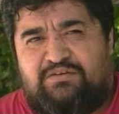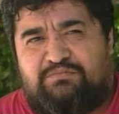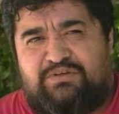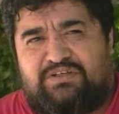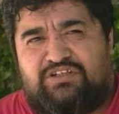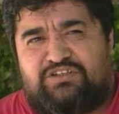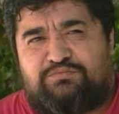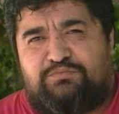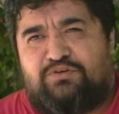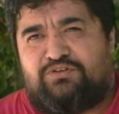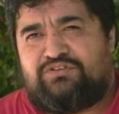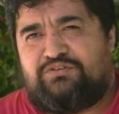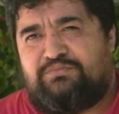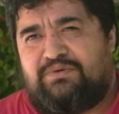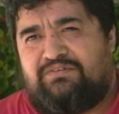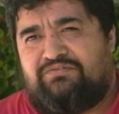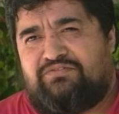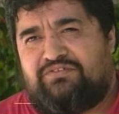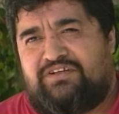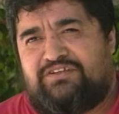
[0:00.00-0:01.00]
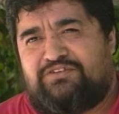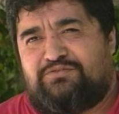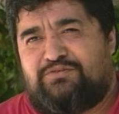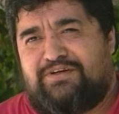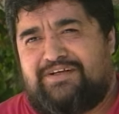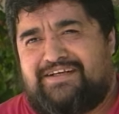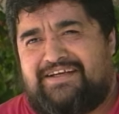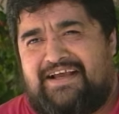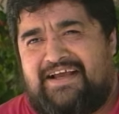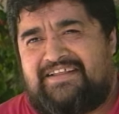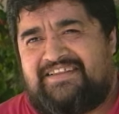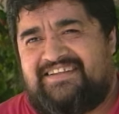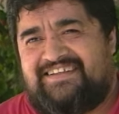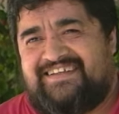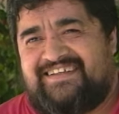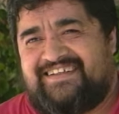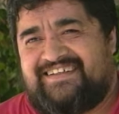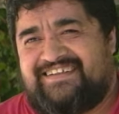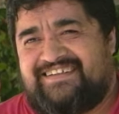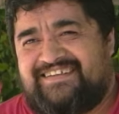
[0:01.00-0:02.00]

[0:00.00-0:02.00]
because most of my friends weren't Catholic.